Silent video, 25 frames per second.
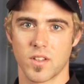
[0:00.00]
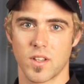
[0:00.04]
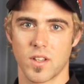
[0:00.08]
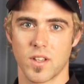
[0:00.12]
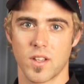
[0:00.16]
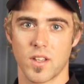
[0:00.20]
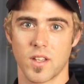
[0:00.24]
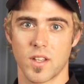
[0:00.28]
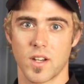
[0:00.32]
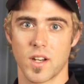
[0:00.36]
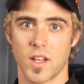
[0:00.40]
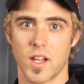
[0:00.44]

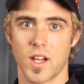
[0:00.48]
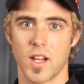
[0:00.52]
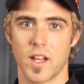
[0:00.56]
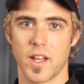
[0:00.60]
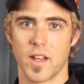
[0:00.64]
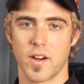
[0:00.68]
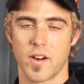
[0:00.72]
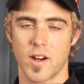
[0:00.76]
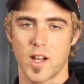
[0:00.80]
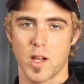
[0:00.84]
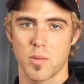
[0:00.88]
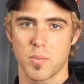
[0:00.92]
at a
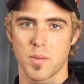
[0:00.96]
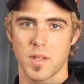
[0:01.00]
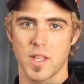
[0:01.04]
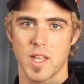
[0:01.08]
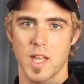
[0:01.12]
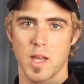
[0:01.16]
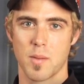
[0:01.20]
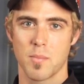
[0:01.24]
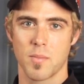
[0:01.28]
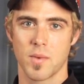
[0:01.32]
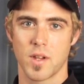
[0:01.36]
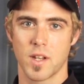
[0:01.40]
higher
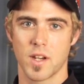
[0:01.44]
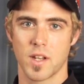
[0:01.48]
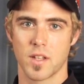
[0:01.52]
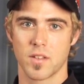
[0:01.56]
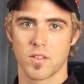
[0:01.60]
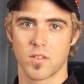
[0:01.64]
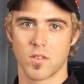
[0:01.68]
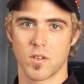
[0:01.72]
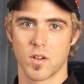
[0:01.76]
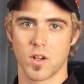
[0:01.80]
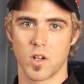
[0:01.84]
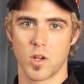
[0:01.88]
RPM and under a